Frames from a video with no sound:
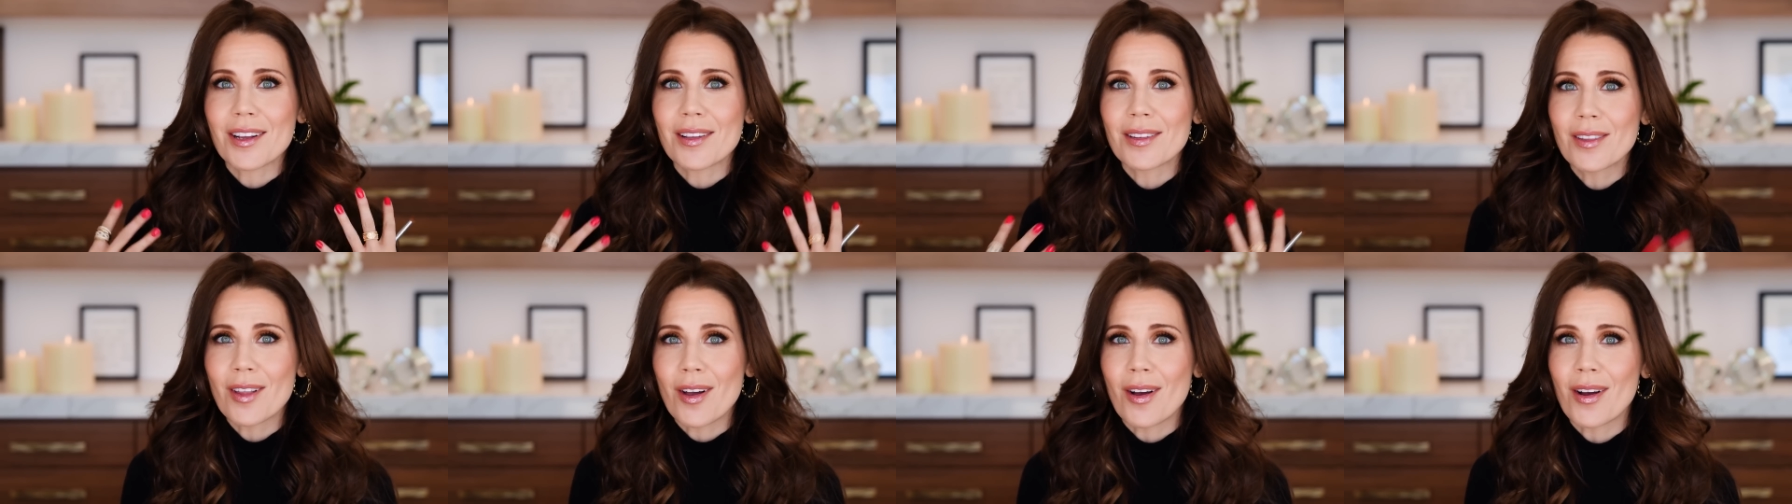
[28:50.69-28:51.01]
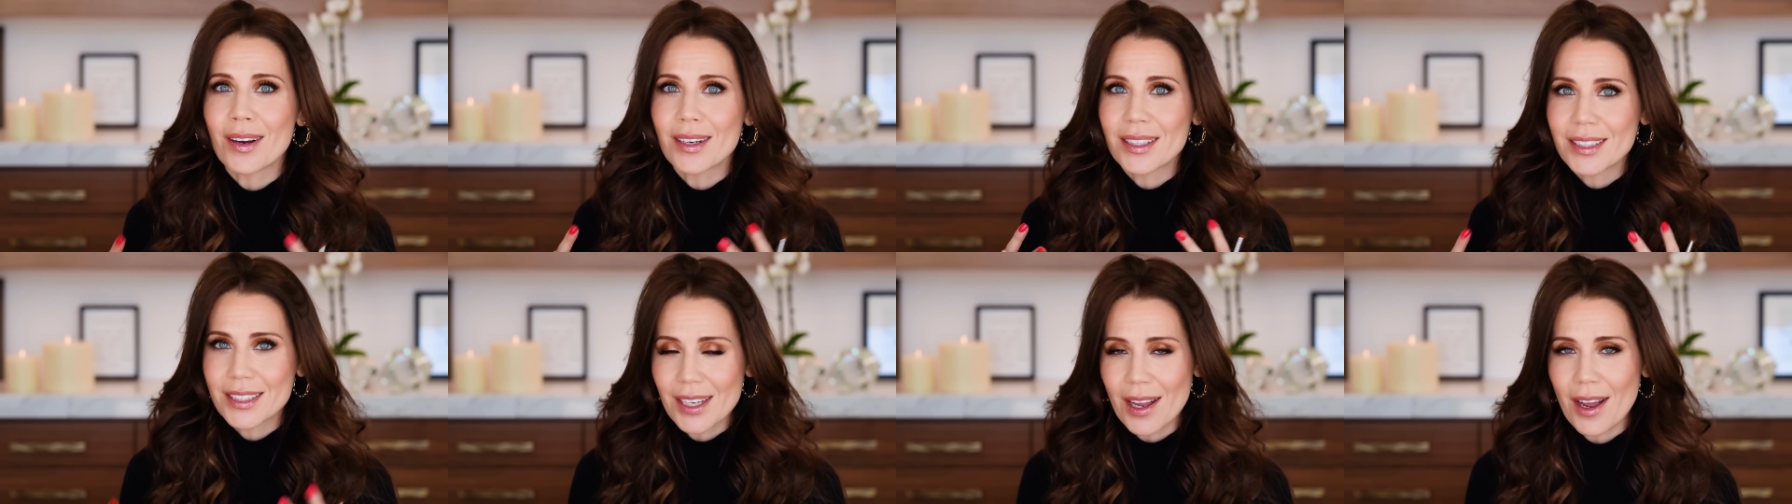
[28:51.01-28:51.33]
a
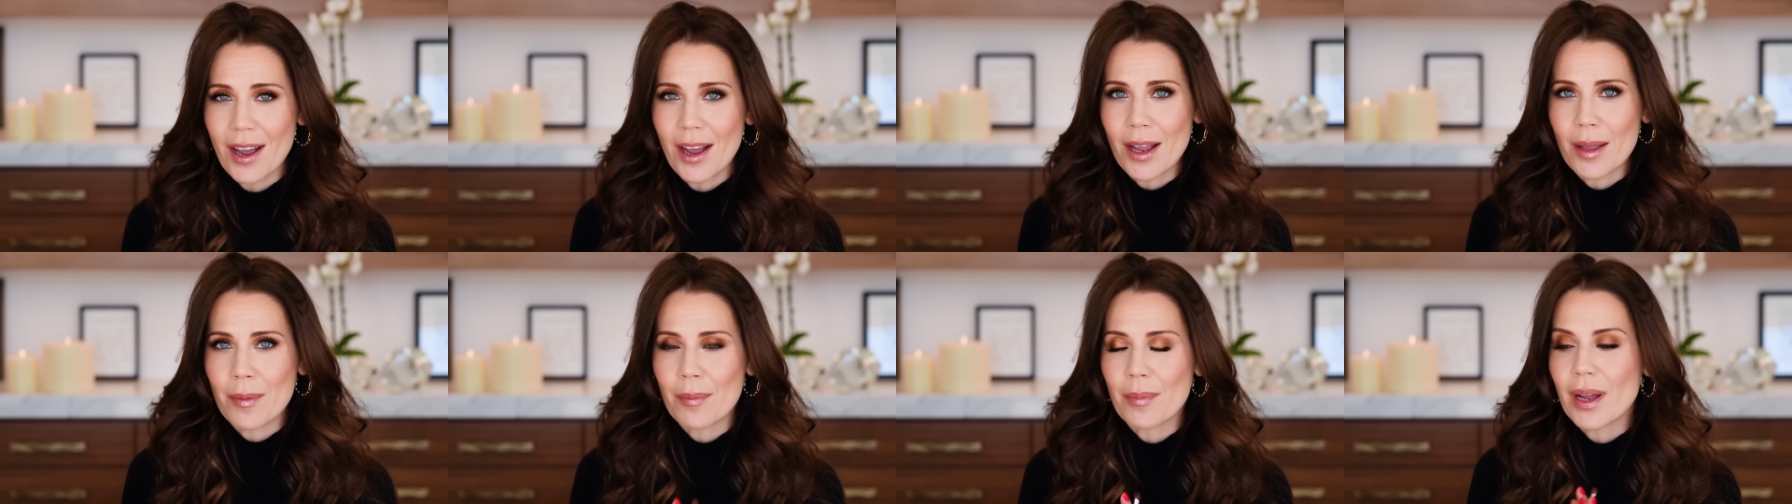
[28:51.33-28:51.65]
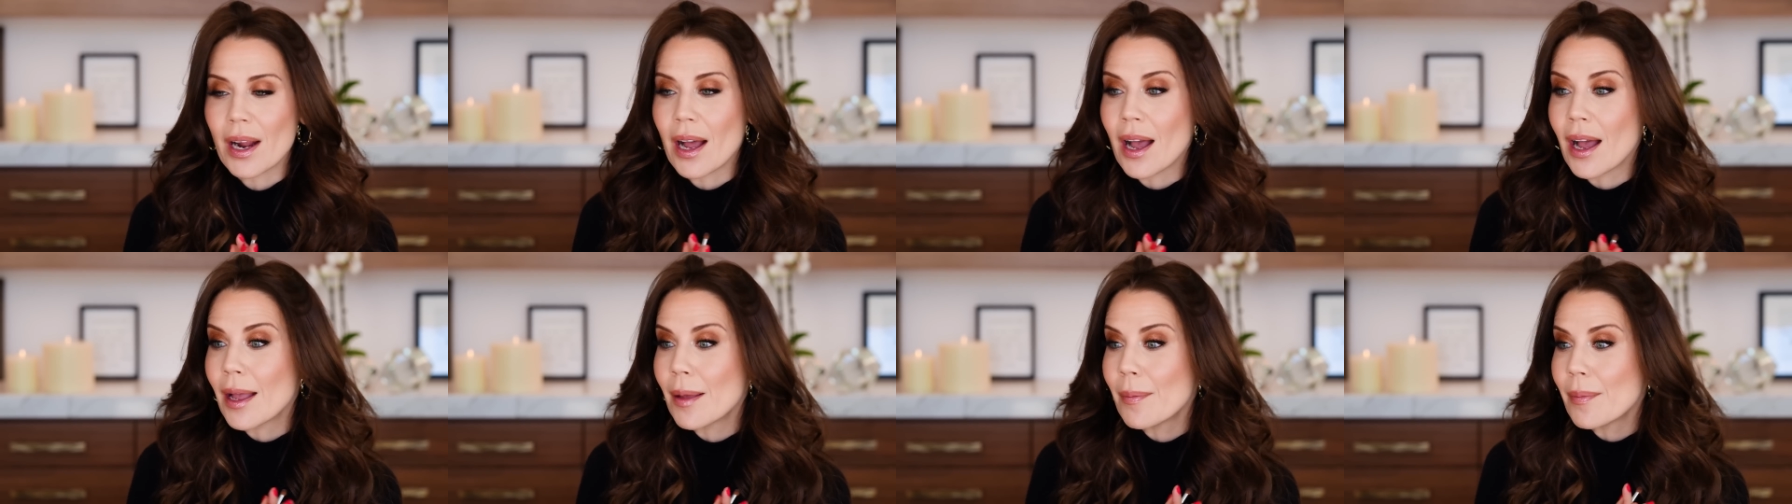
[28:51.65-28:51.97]
long time,
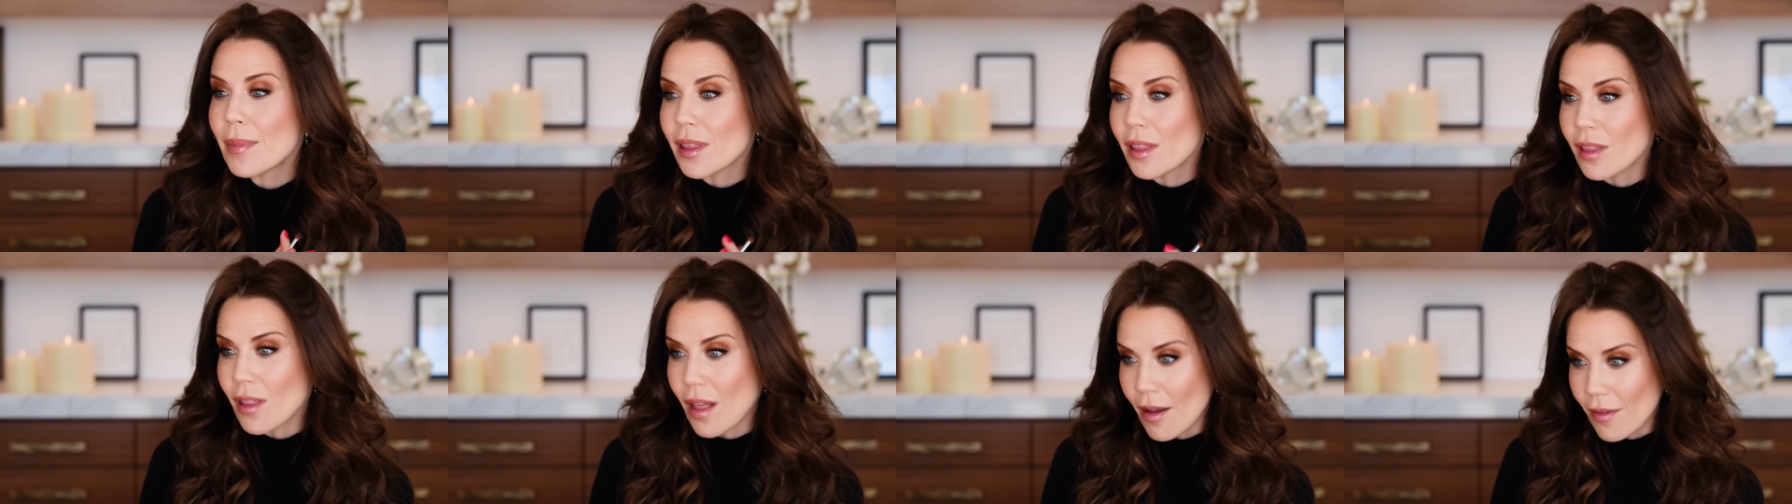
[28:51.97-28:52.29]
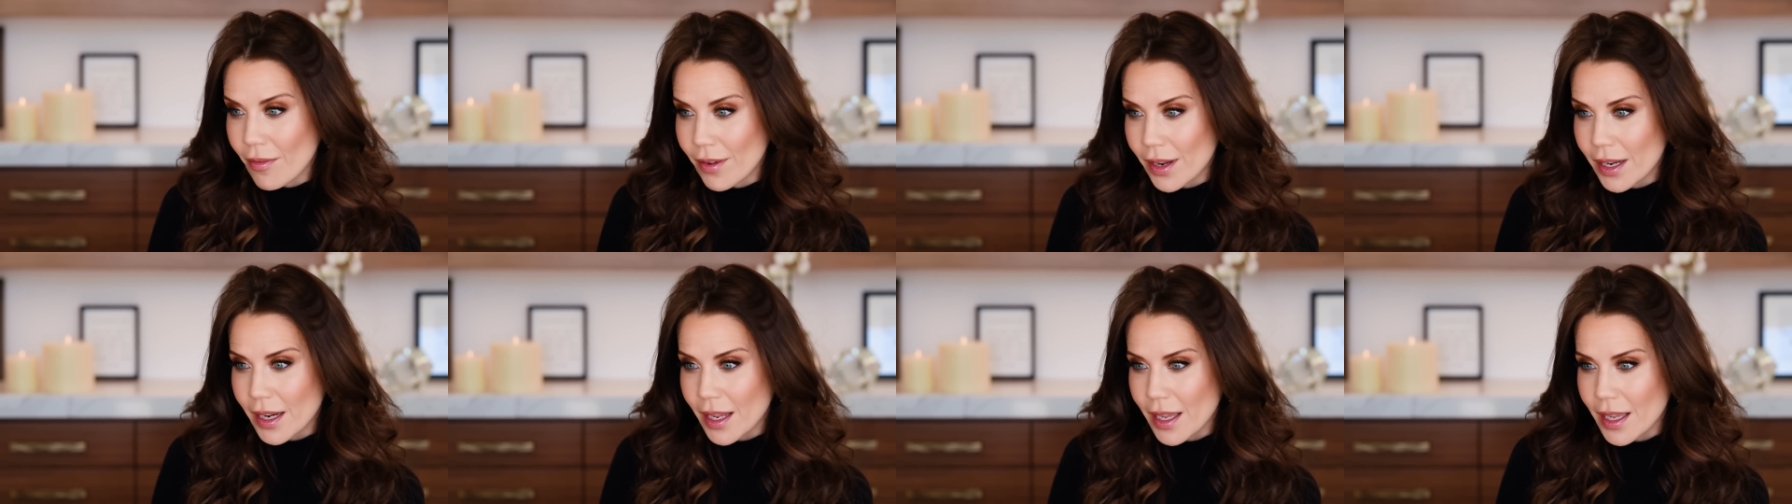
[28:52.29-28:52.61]
but I'm loving